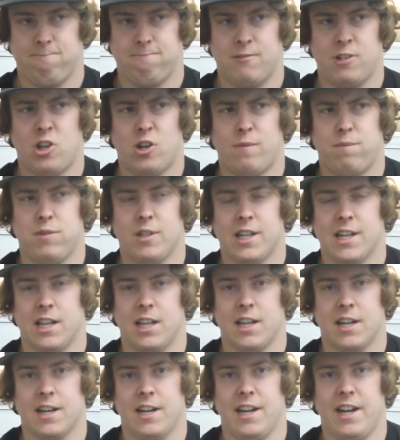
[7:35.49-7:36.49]
hopefully get
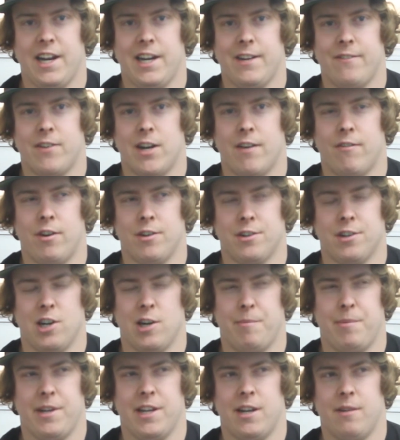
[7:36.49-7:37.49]
like an
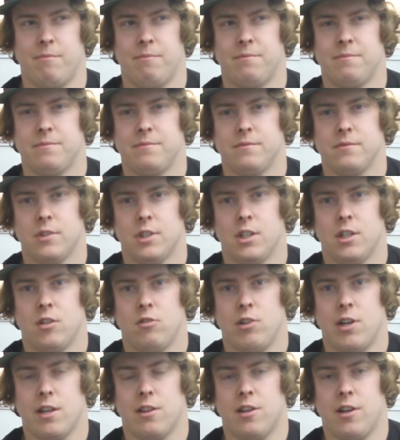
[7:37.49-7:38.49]
8,500 RPM
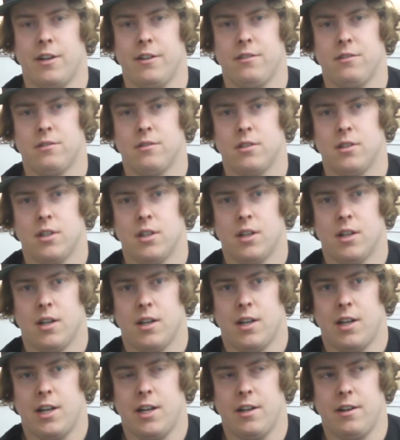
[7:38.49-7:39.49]
redline,
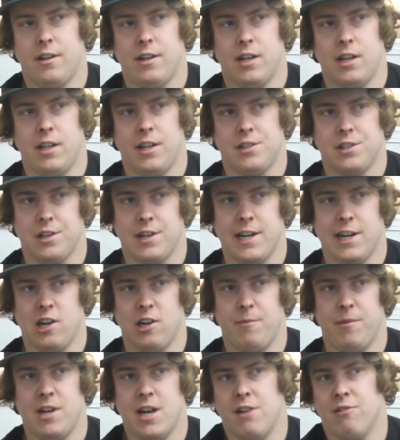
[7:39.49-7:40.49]
and that should
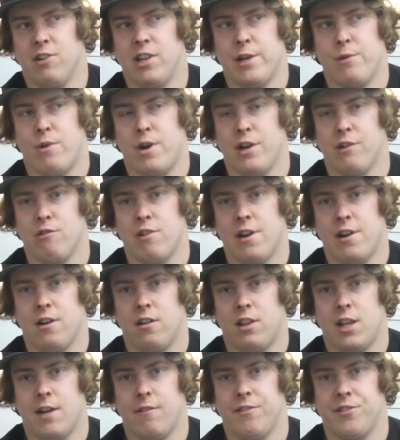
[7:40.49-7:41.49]
carry me. I really want to run an
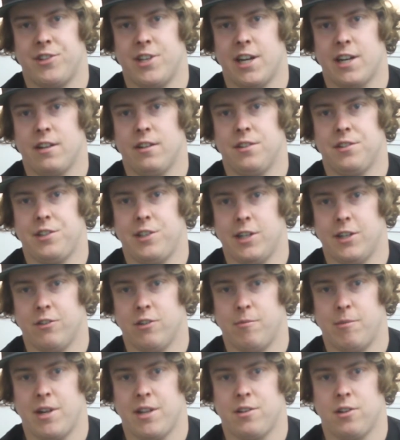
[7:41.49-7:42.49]
11 second this year for
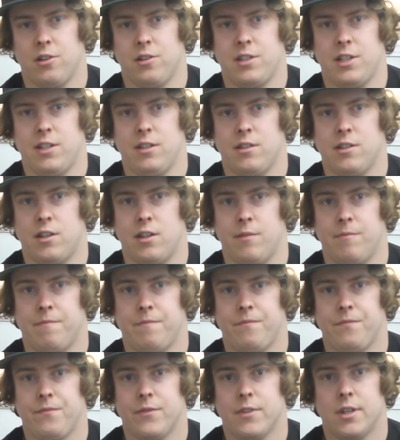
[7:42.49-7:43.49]
my 13 time.
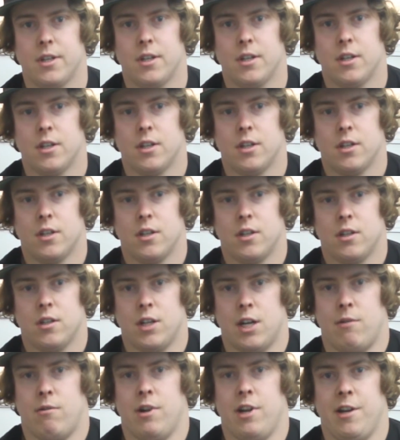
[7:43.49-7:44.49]

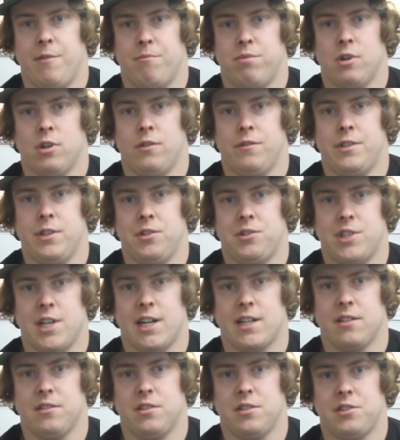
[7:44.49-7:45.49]
I want to improve 2
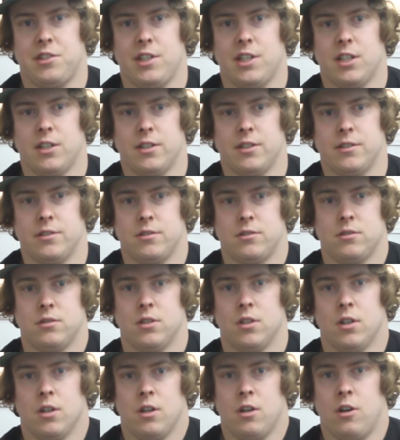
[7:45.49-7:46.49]
seconds this year, and
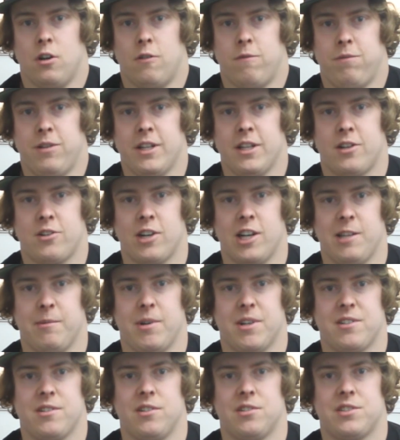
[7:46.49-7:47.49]
hopefully the
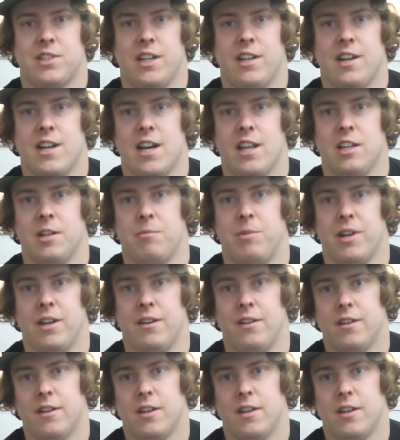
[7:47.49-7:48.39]
transmission will stay together, but